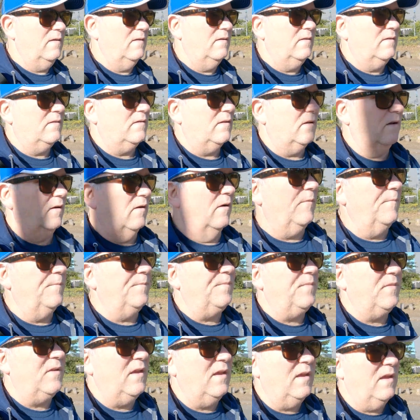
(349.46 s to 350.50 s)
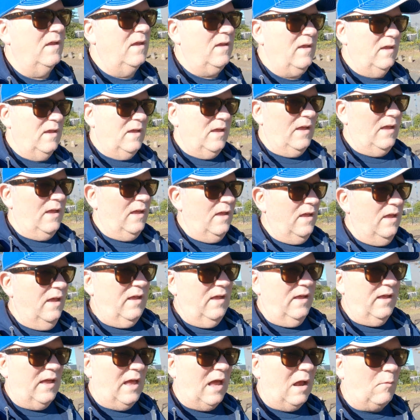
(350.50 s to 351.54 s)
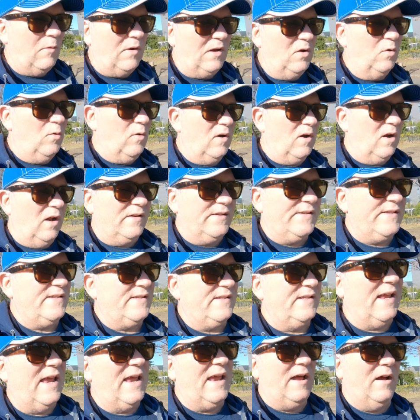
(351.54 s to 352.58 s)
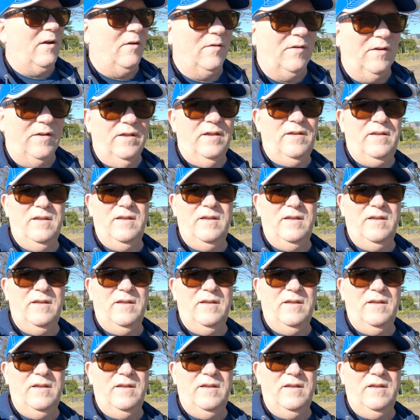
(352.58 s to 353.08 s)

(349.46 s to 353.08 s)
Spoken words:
So, how are we doing on sound?